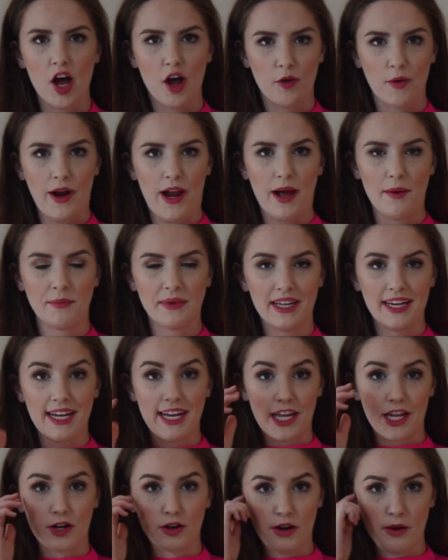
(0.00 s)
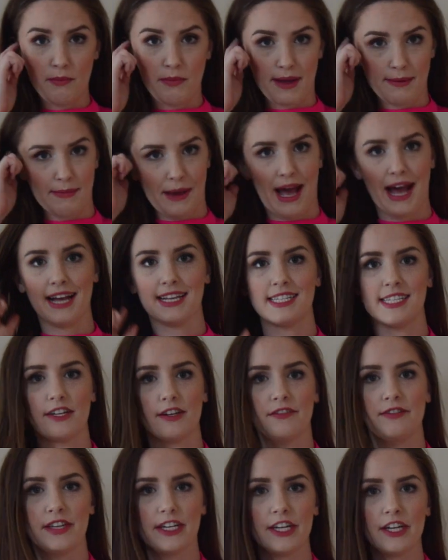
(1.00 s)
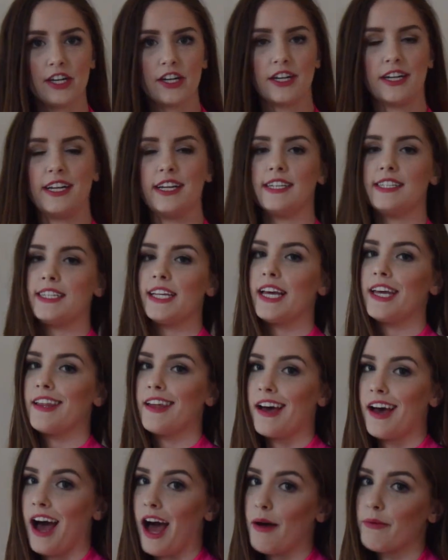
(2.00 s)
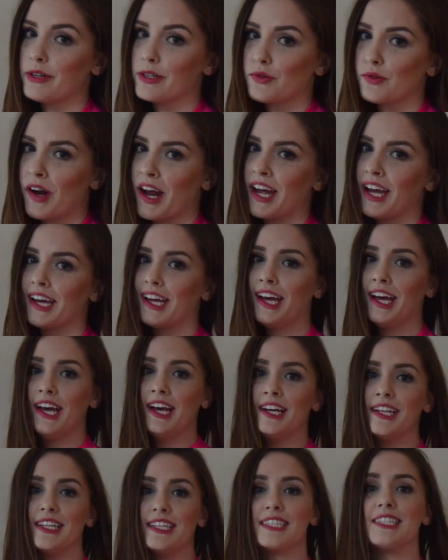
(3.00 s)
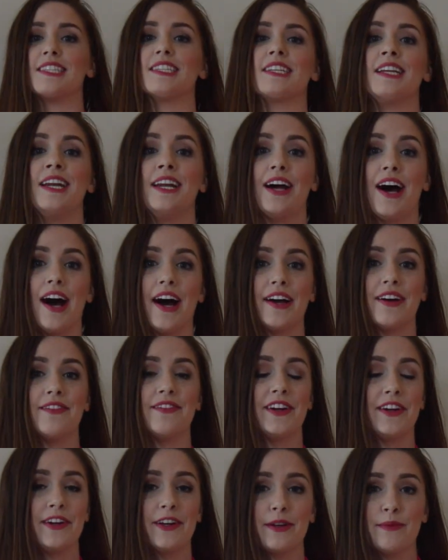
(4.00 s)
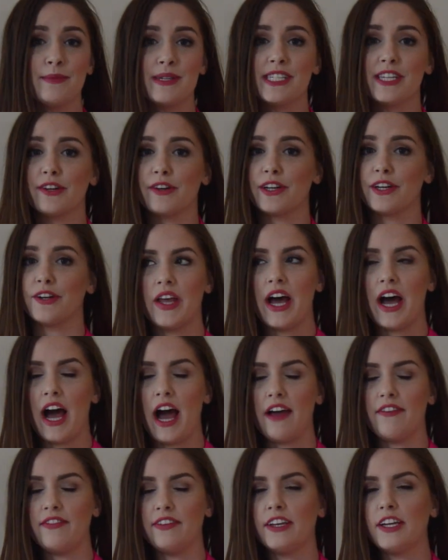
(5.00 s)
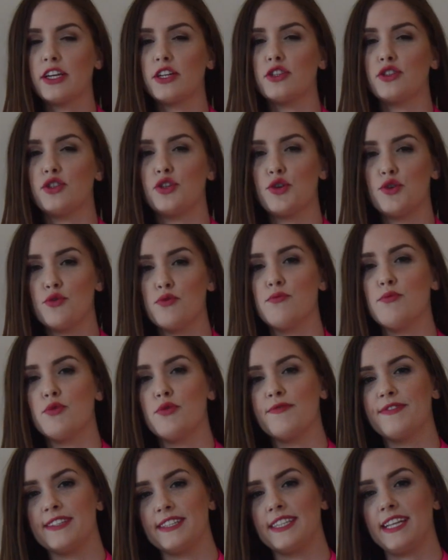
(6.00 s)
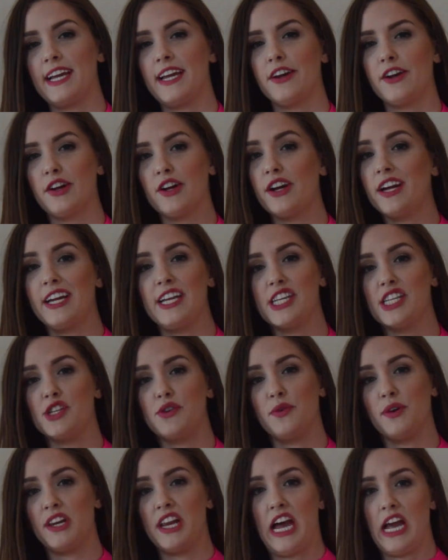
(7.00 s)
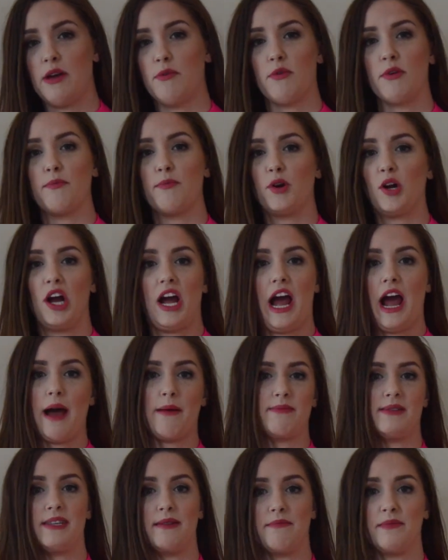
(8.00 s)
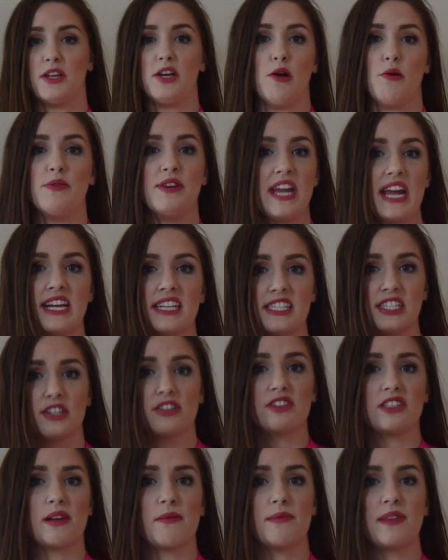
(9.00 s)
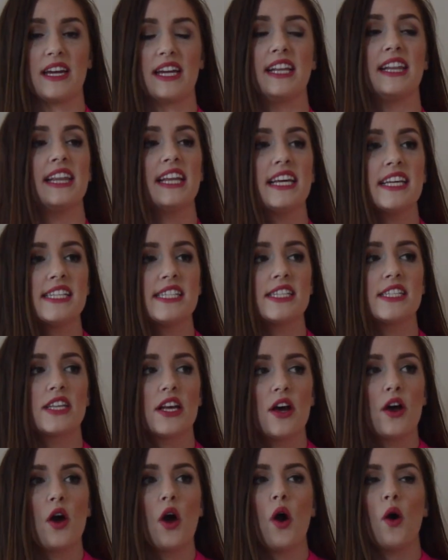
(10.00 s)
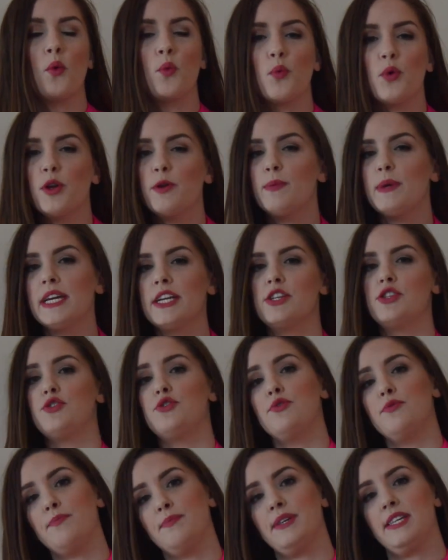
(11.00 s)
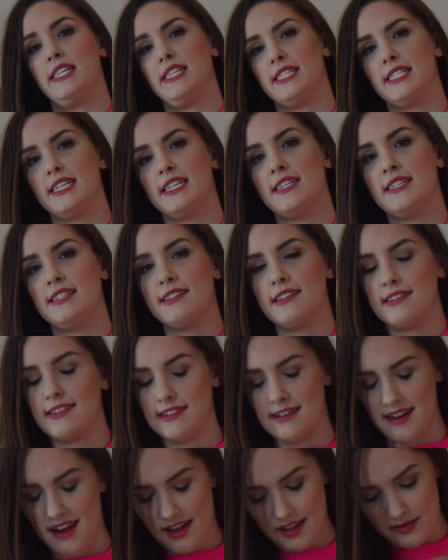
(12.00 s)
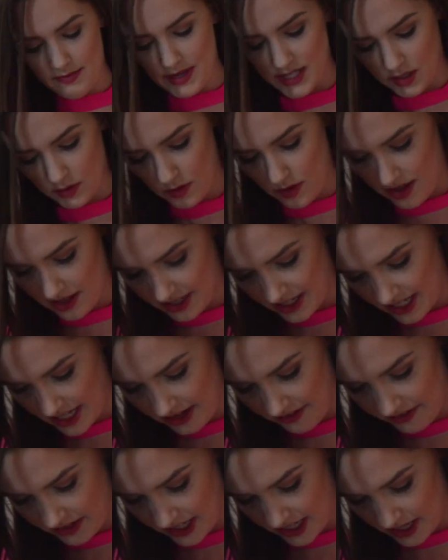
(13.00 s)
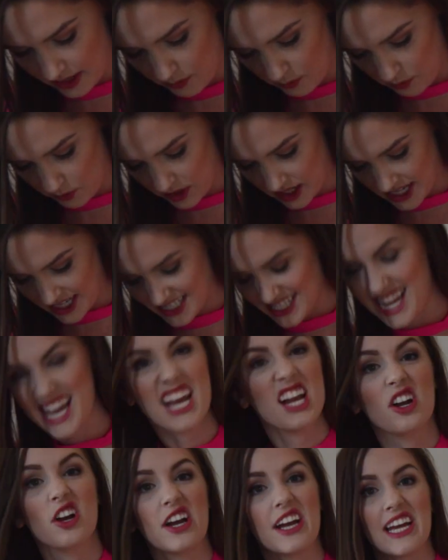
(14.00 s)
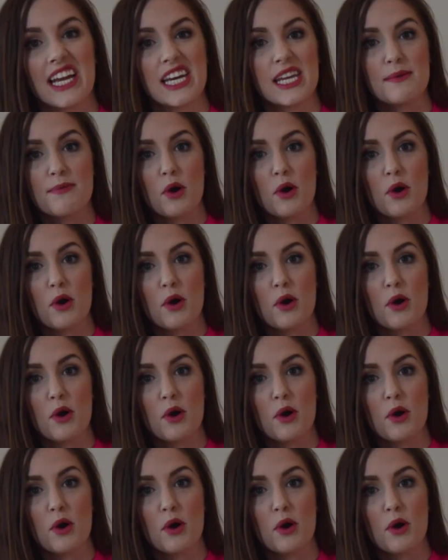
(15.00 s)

Alright, I'm gonna interrupt my past self here and say that I was right. This is not very good material. I feel like 2 moves later into a night where perhaps I'm, you know, dancing or something, this would be in 2 pieces. It's not the best quality and I feel like it can tear at any